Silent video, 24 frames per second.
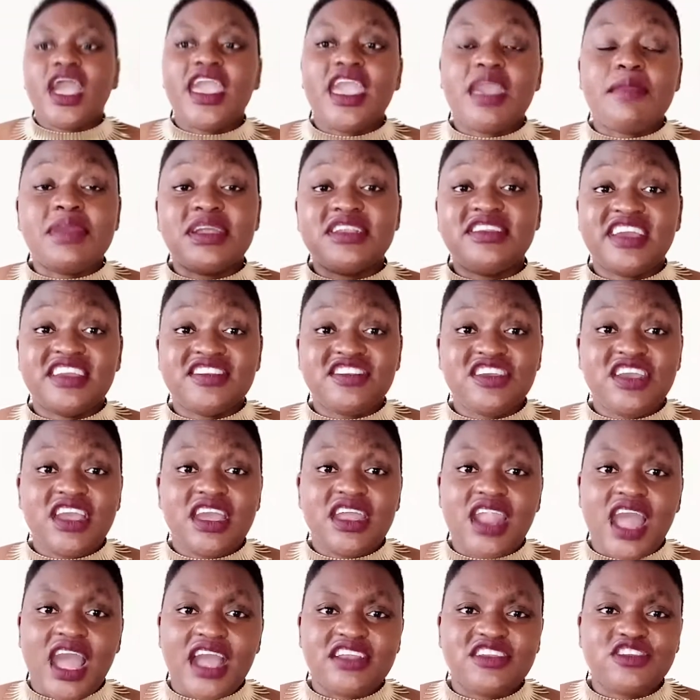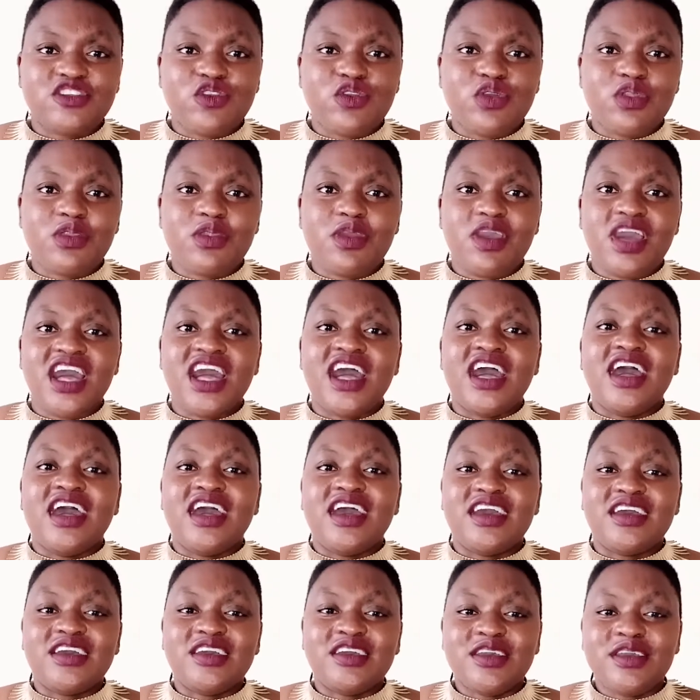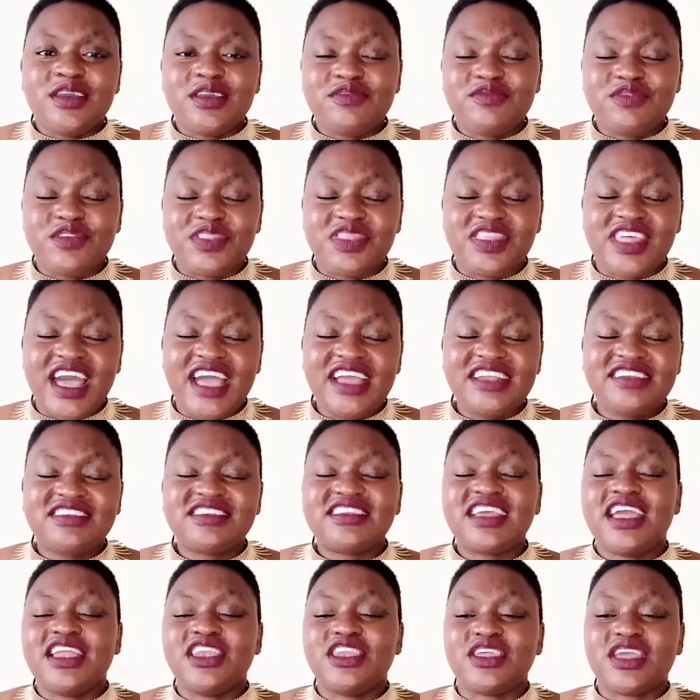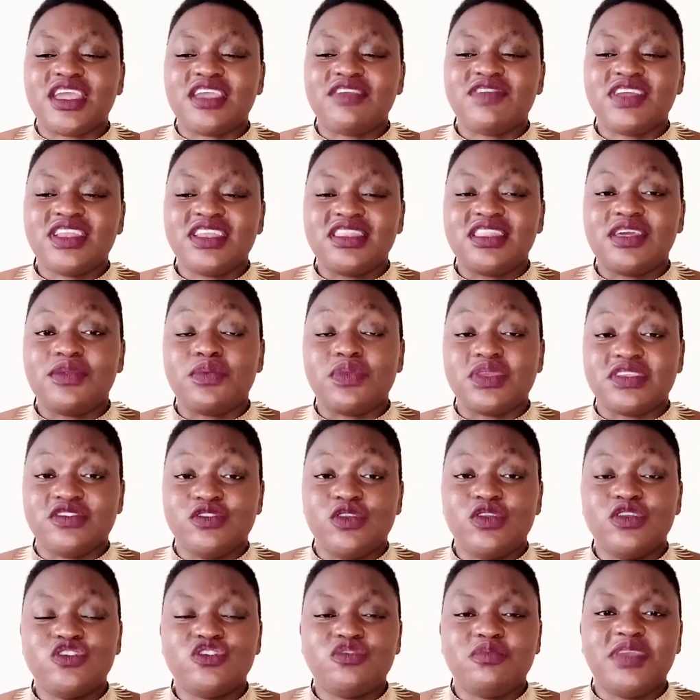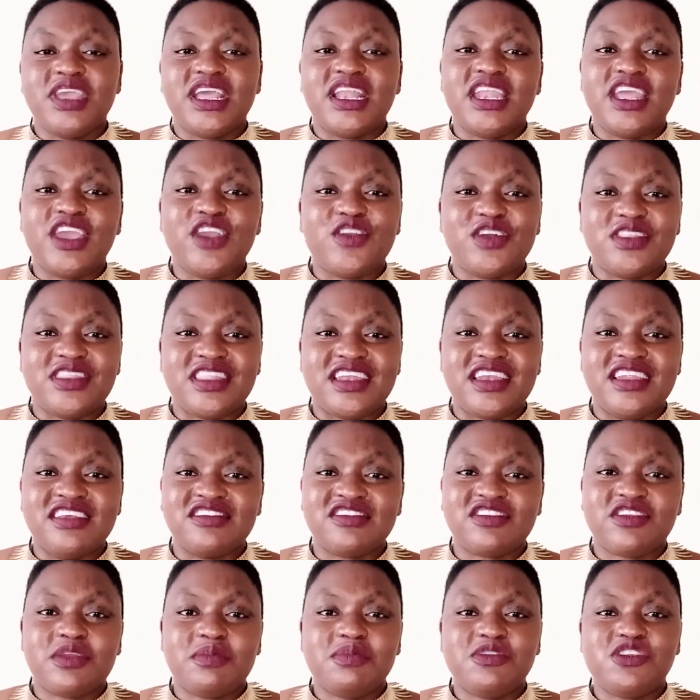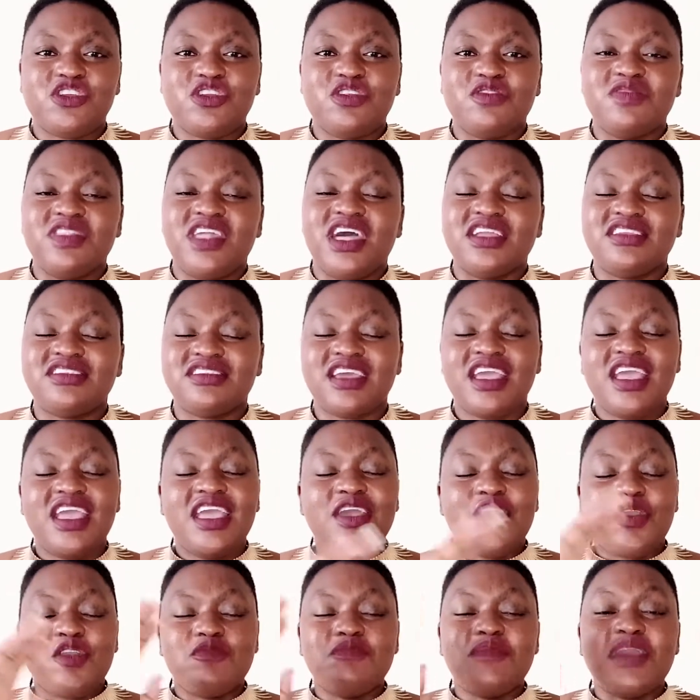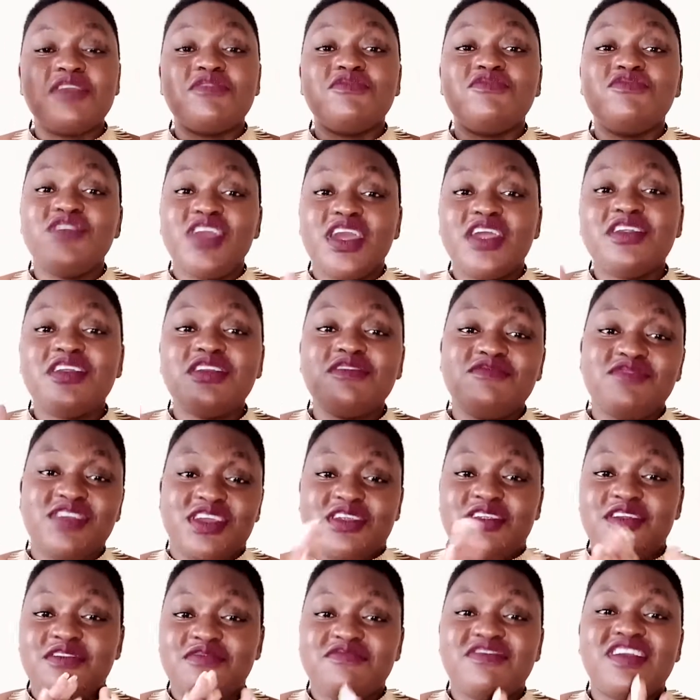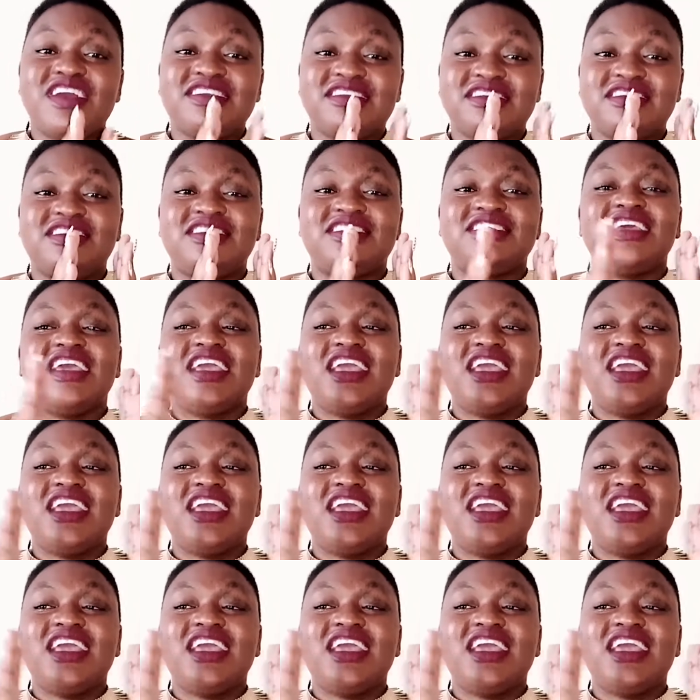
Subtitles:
am attaching an article for that, and even there is going to be a link on the description of that, of my very, very first